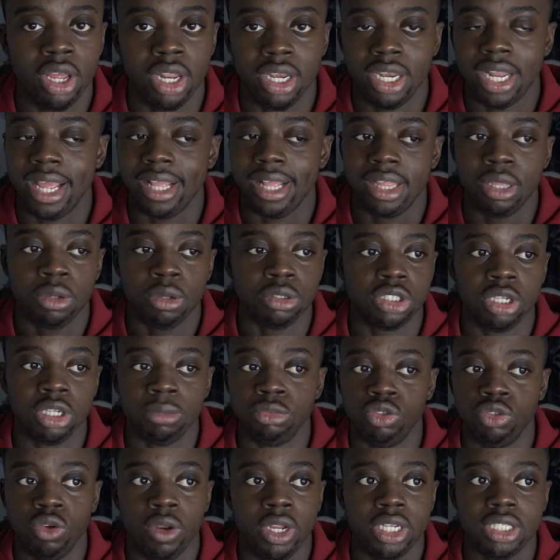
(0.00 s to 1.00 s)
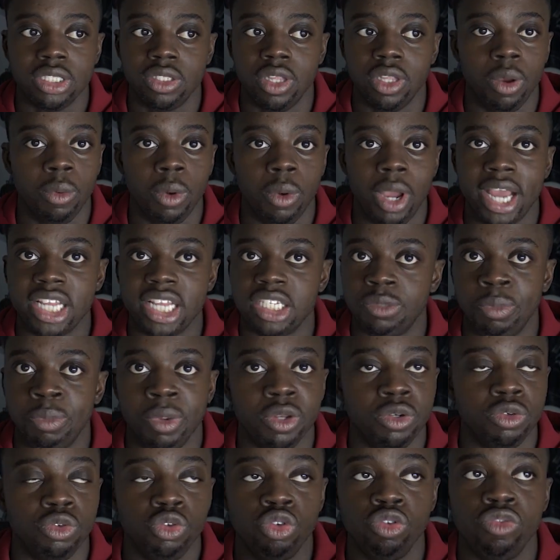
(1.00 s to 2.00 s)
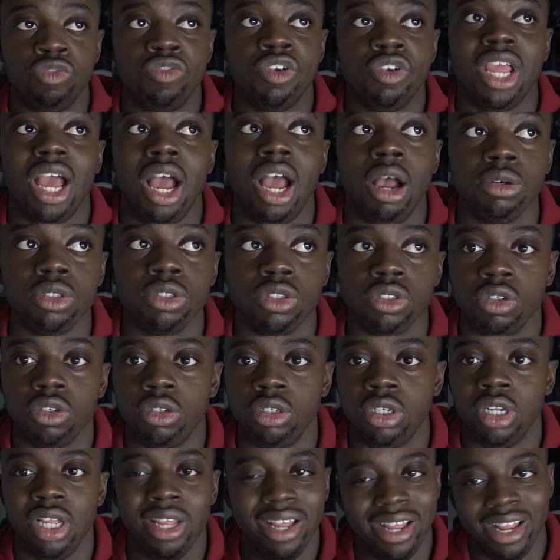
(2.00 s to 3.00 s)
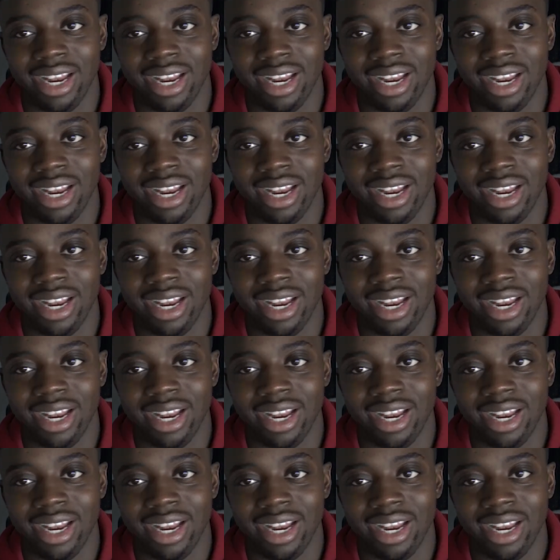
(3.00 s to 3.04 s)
Like there were some drawings that I spent 2-3 hours on,